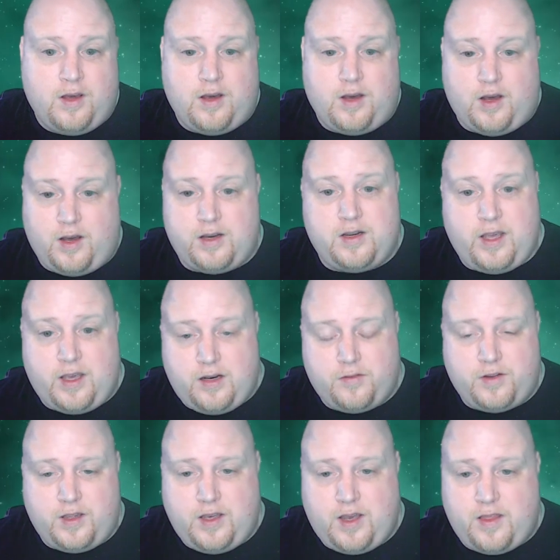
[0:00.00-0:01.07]

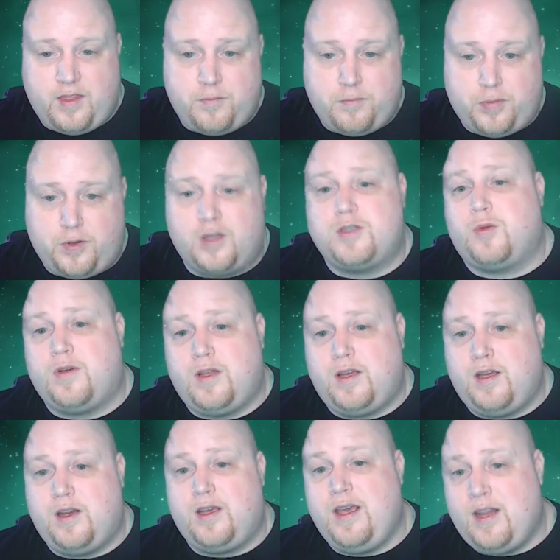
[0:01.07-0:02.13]
natively, and then +1 to hit
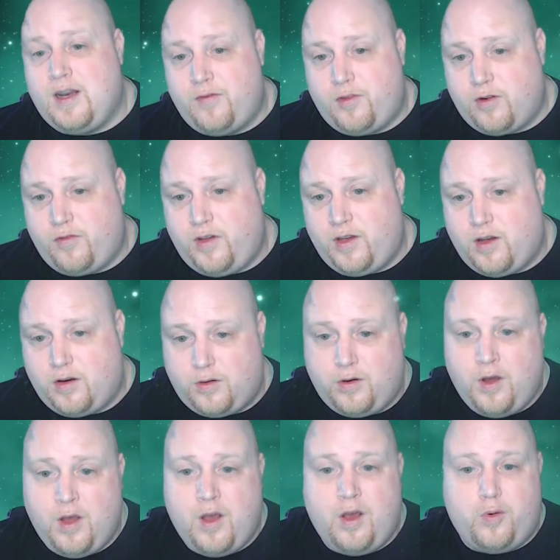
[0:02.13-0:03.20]
again if you're a vehicle,
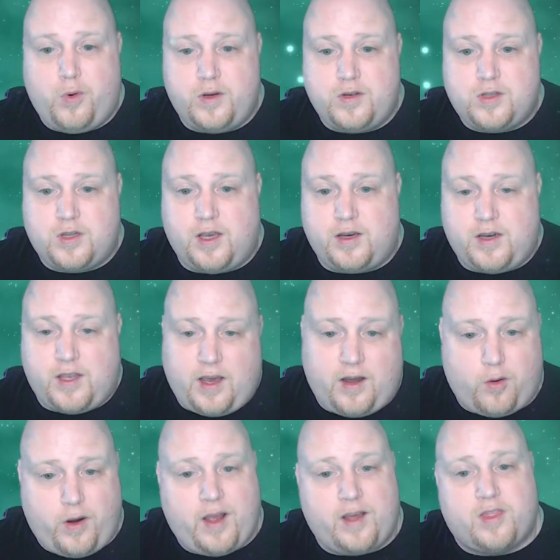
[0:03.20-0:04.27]
which can
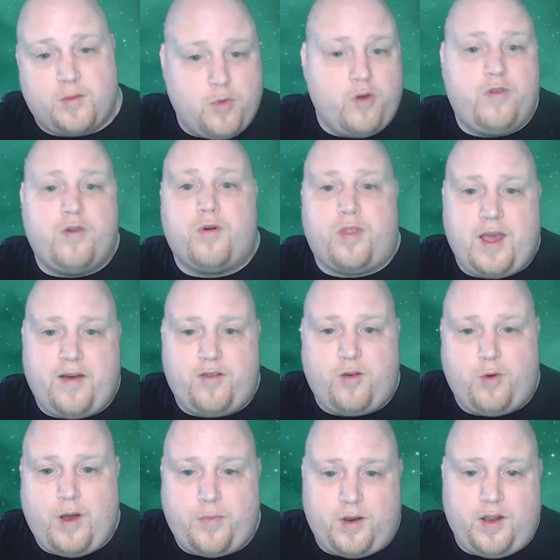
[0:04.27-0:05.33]
counteract the moving with a heavy
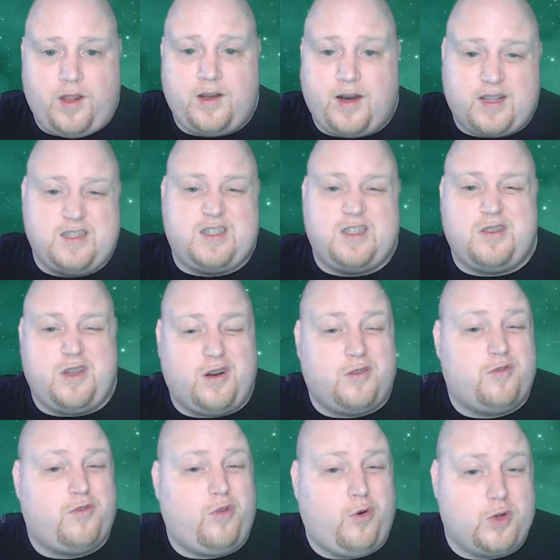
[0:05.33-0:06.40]
weapon, and I can still hit on
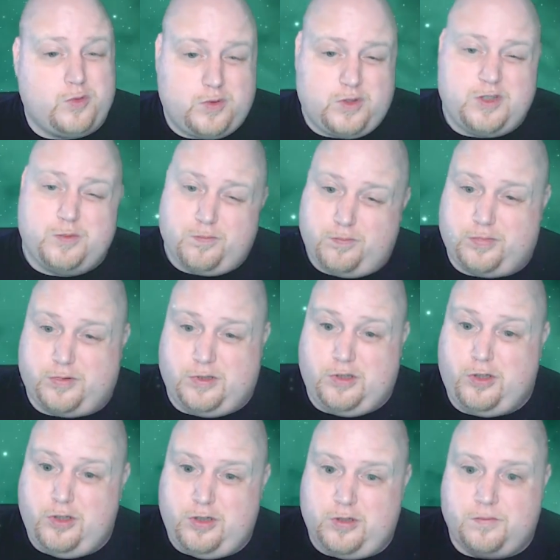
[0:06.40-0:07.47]
4s, which is pretty
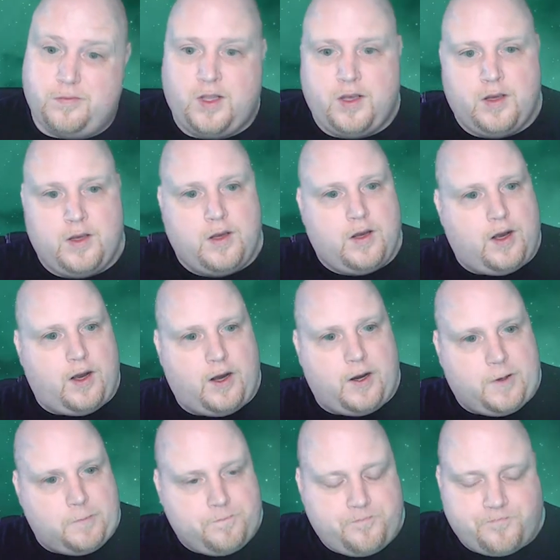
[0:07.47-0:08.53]
good.
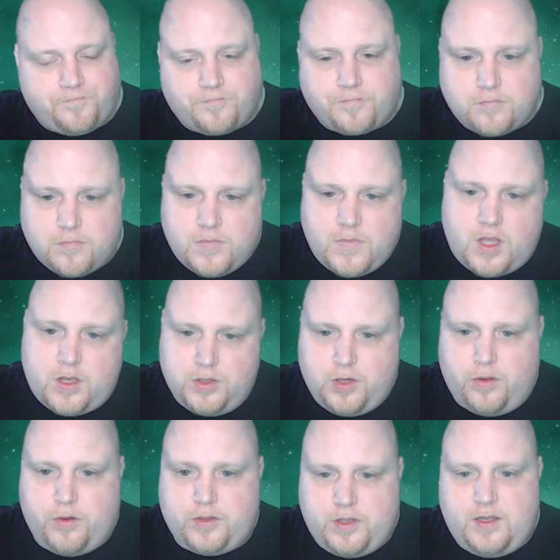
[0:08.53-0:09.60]
So
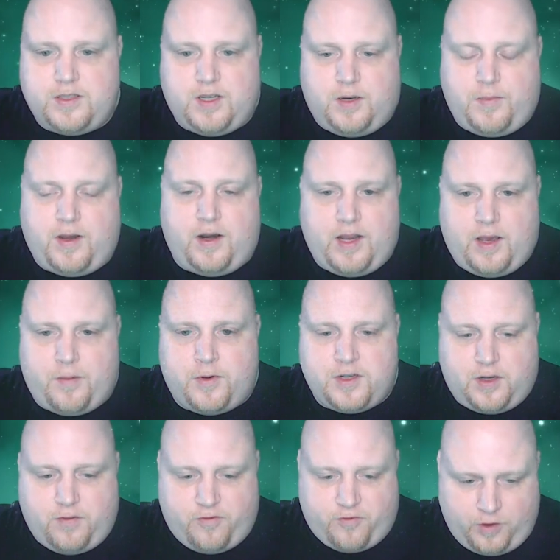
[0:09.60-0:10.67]
there's a decent amount of damage
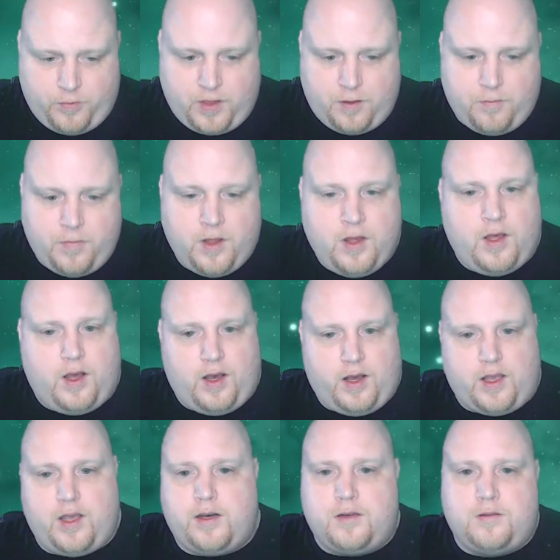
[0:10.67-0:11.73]
from them.
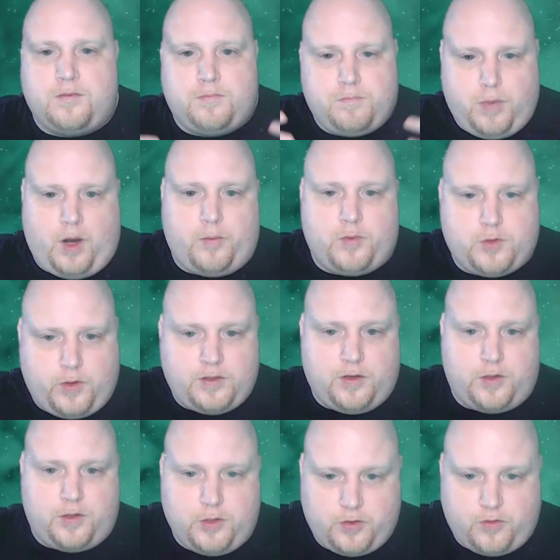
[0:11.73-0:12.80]
Again, bomb squigs are
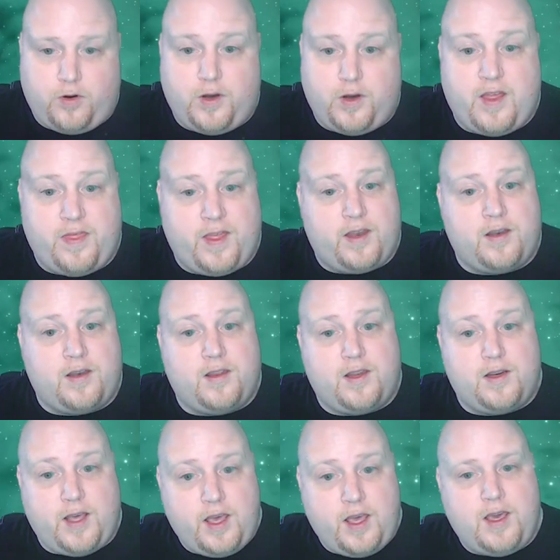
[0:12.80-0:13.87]
useful, and then the
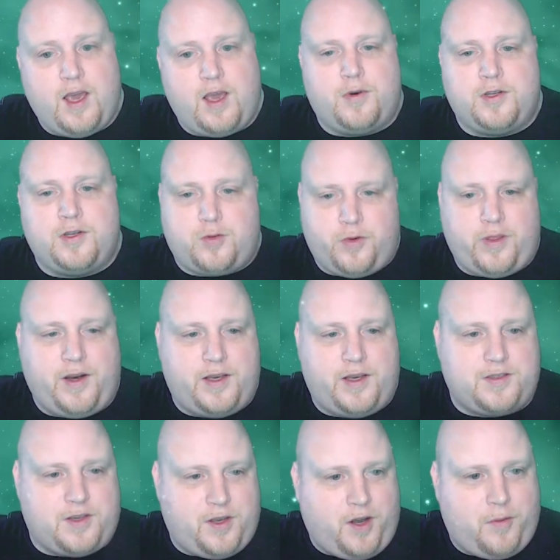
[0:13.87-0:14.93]
tank hammer is really nice
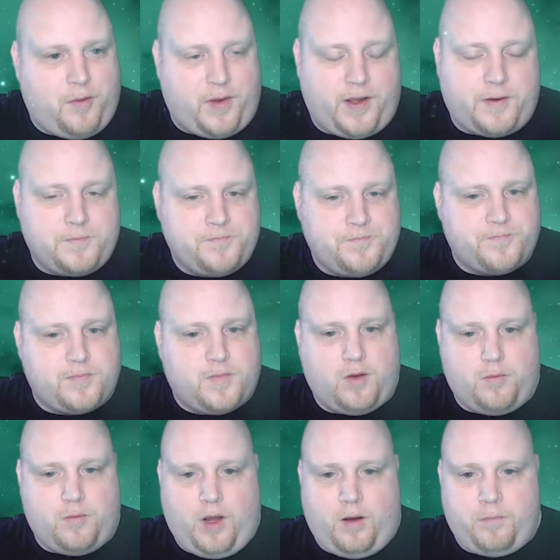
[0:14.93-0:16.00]
in combat,
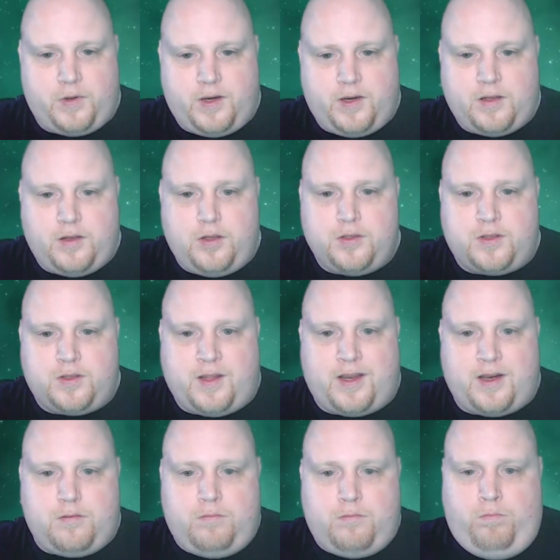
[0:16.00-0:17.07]
particularly using that,
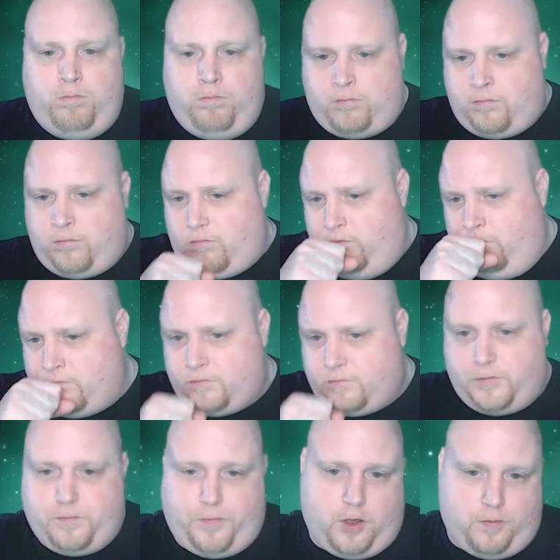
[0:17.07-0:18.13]

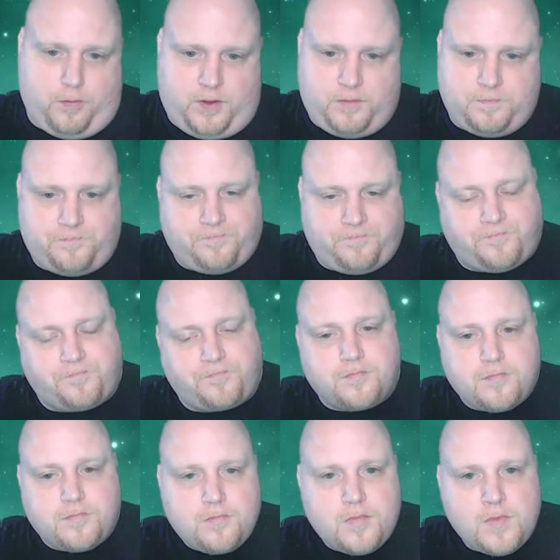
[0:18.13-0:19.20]
pardon me,
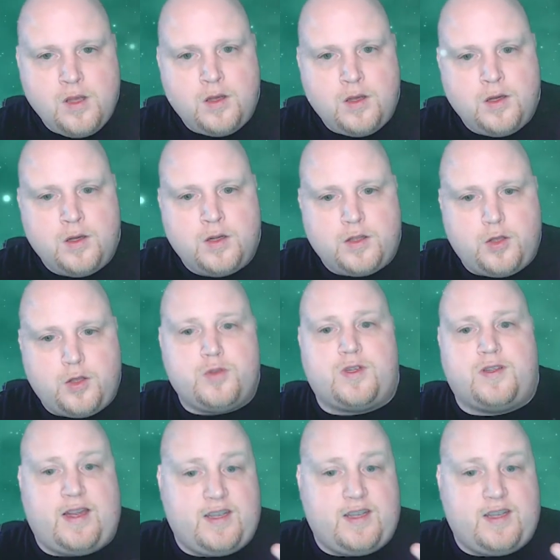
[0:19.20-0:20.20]
using that Death